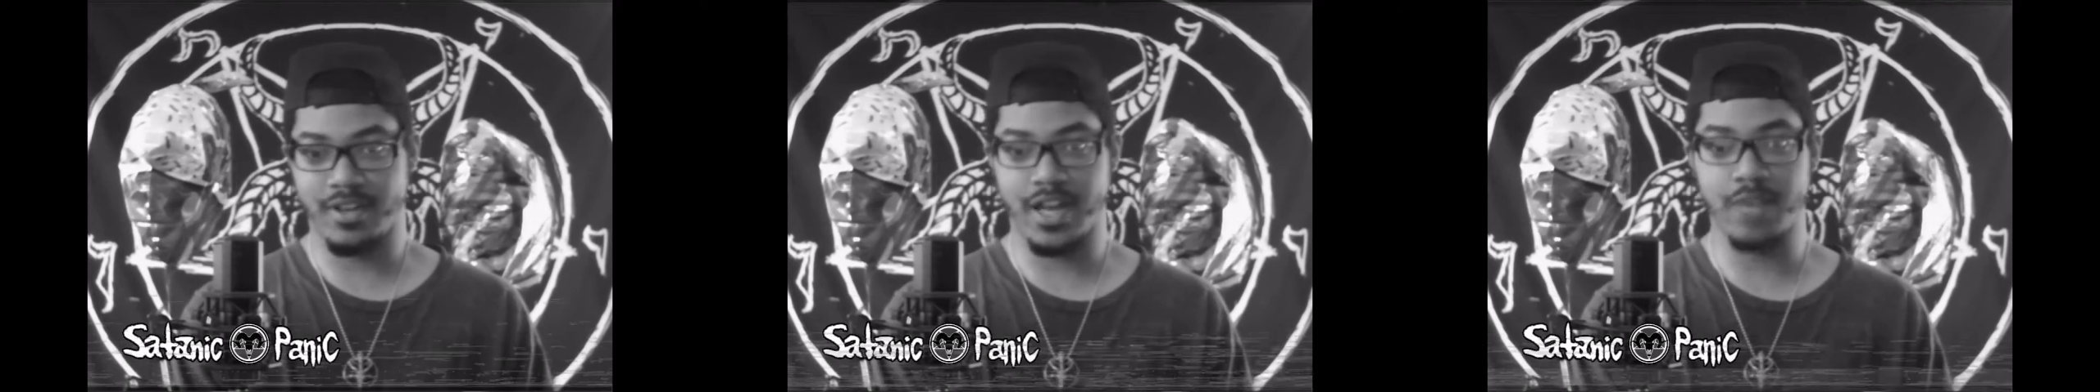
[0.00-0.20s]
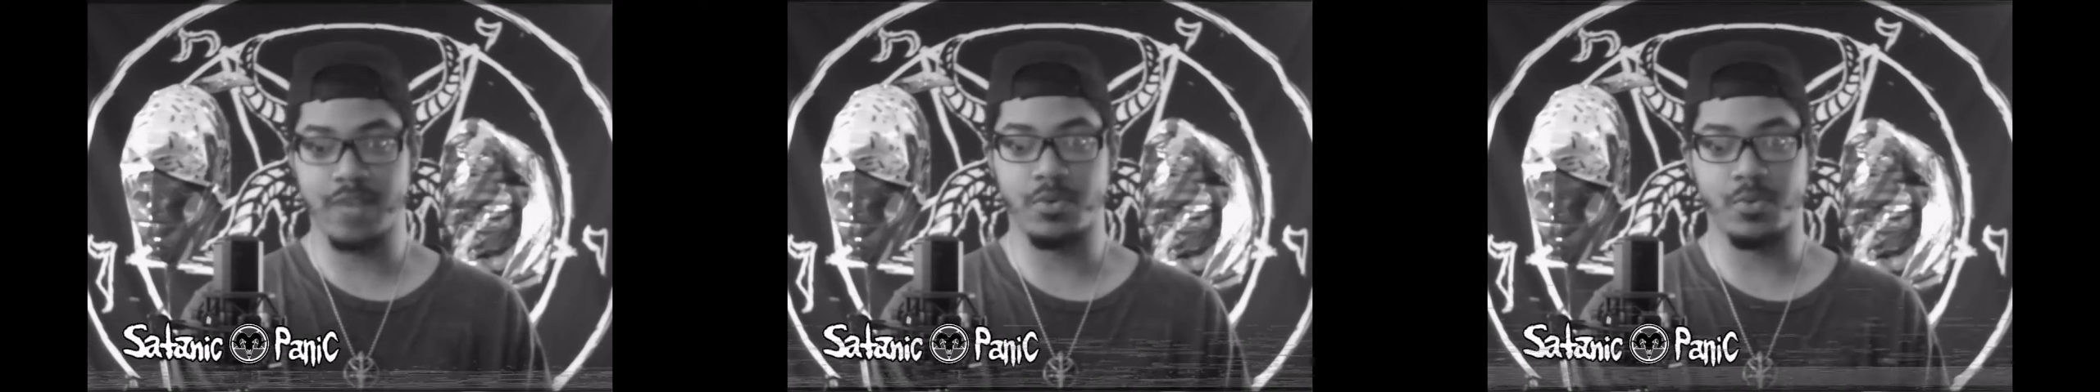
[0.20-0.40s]

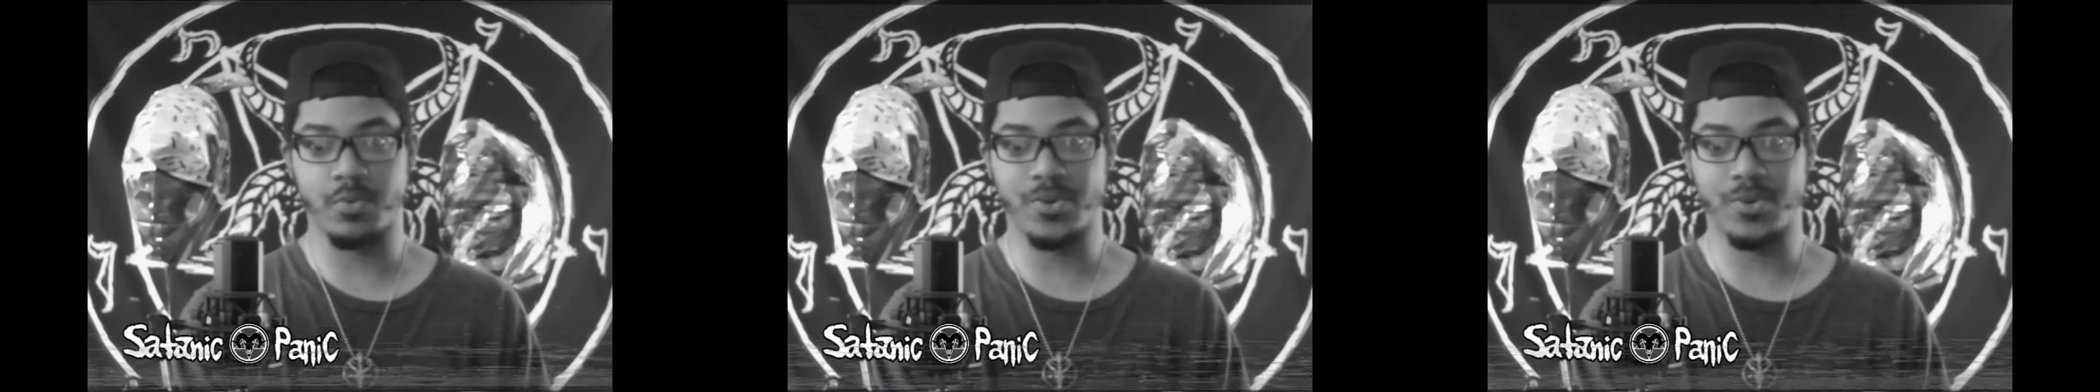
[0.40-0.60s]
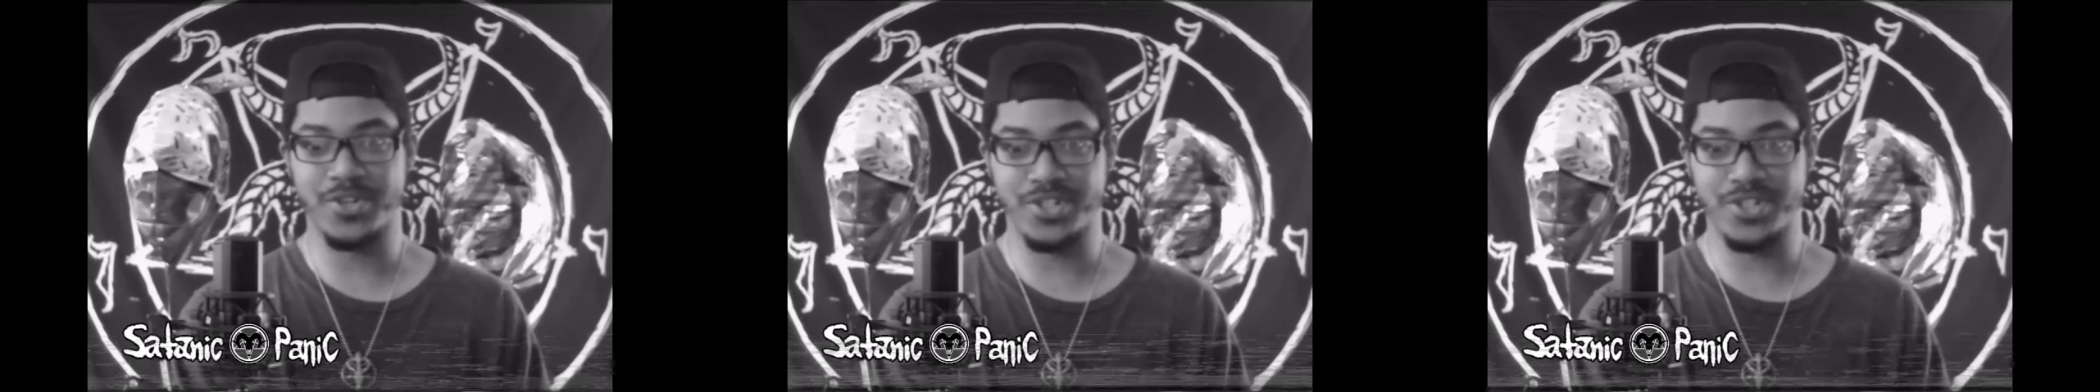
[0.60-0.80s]
I will
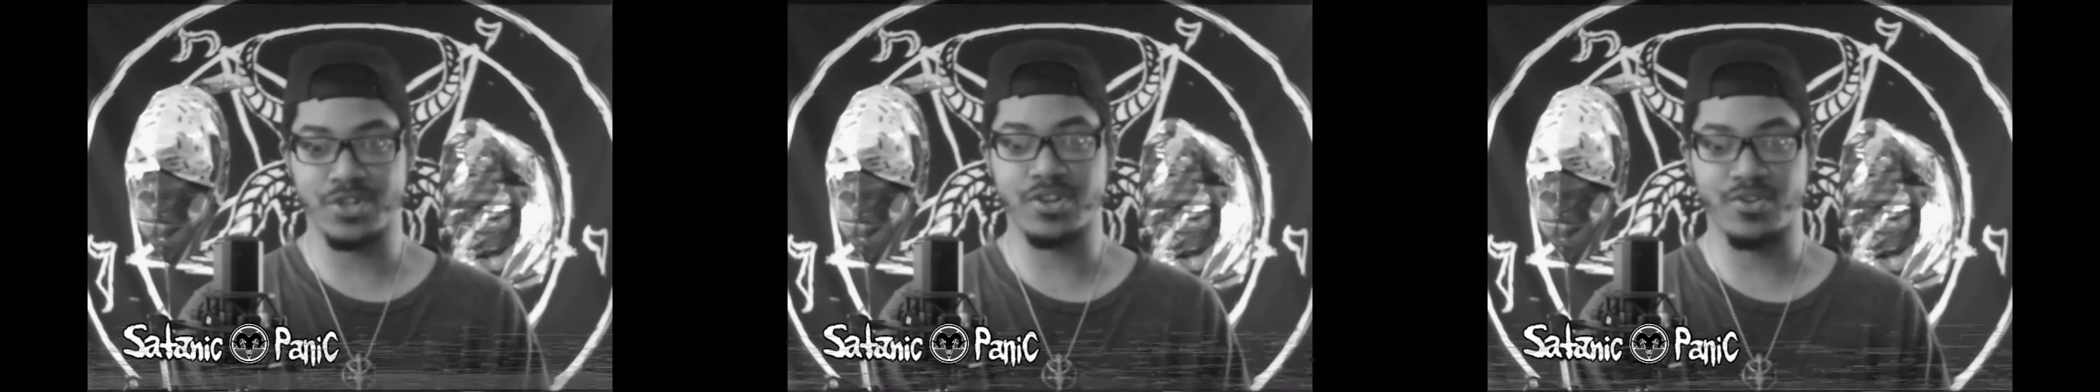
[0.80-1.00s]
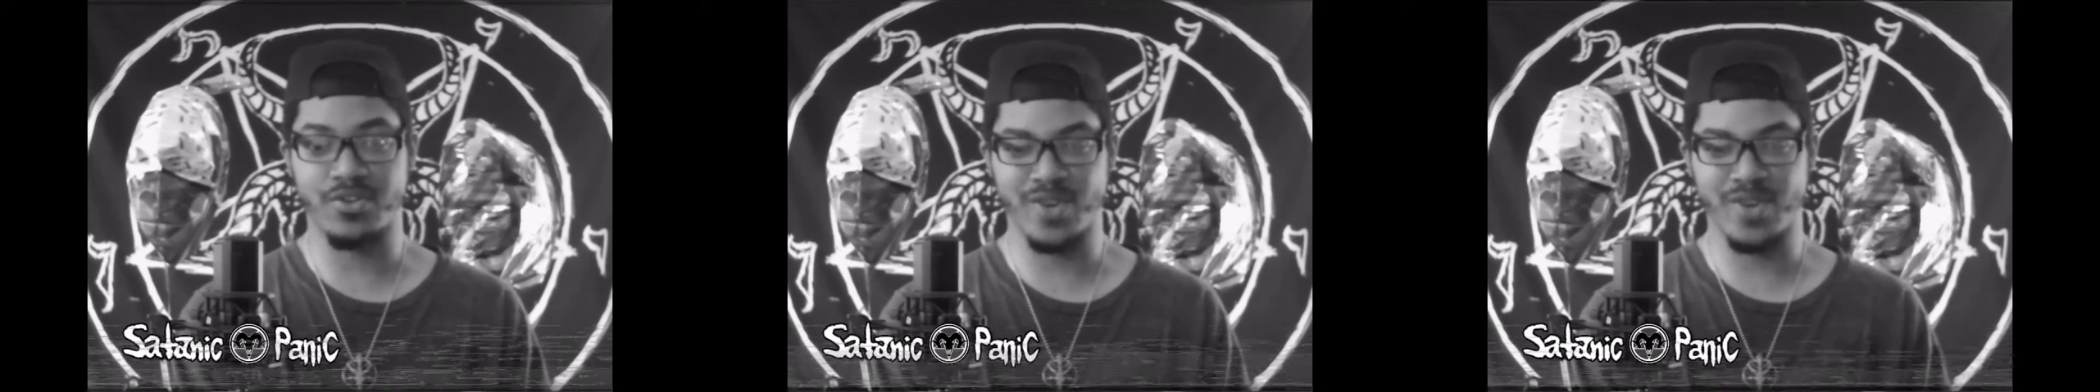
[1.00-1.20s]
watch
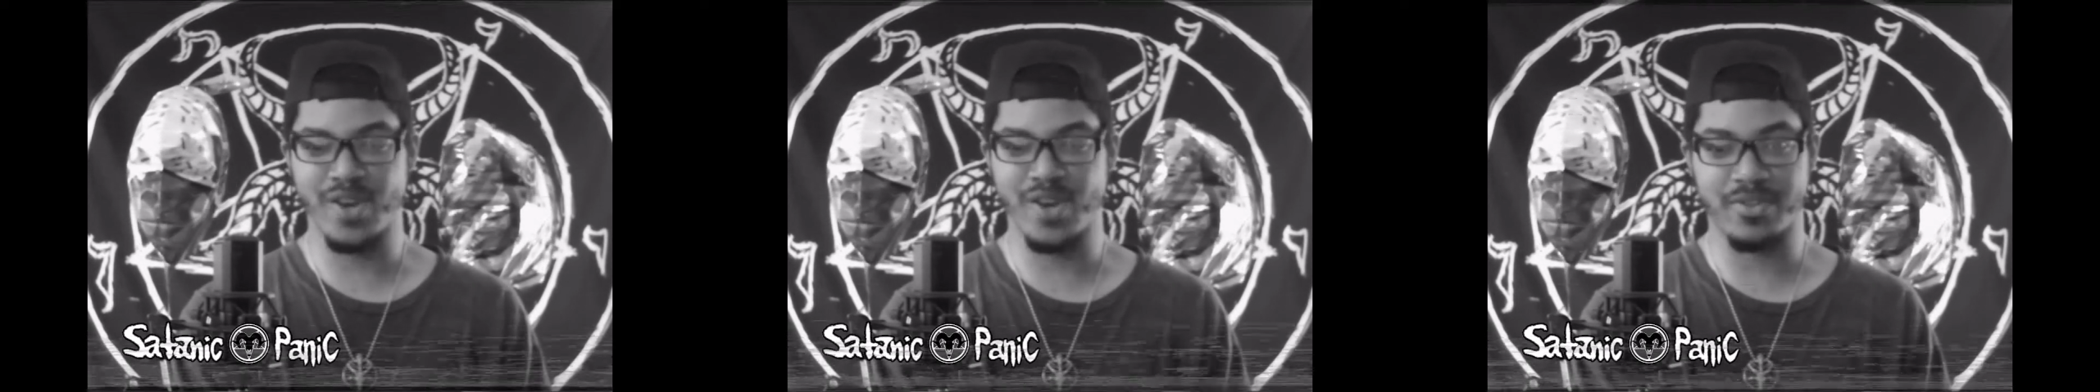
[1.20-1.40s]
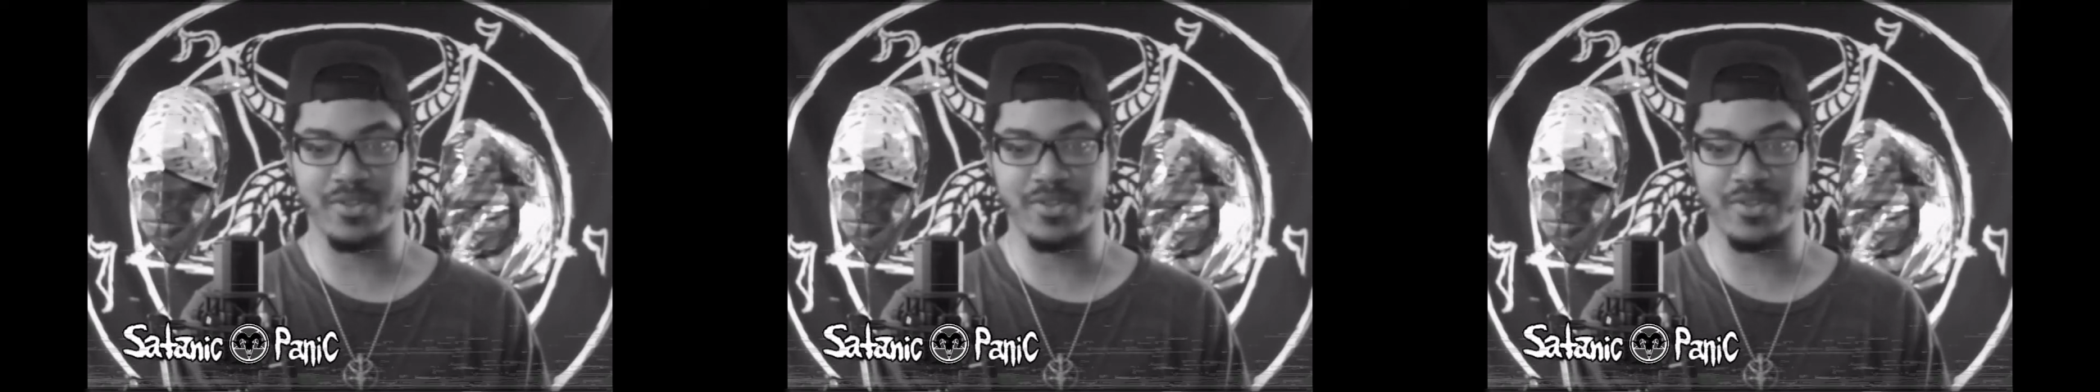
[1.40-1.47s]
your career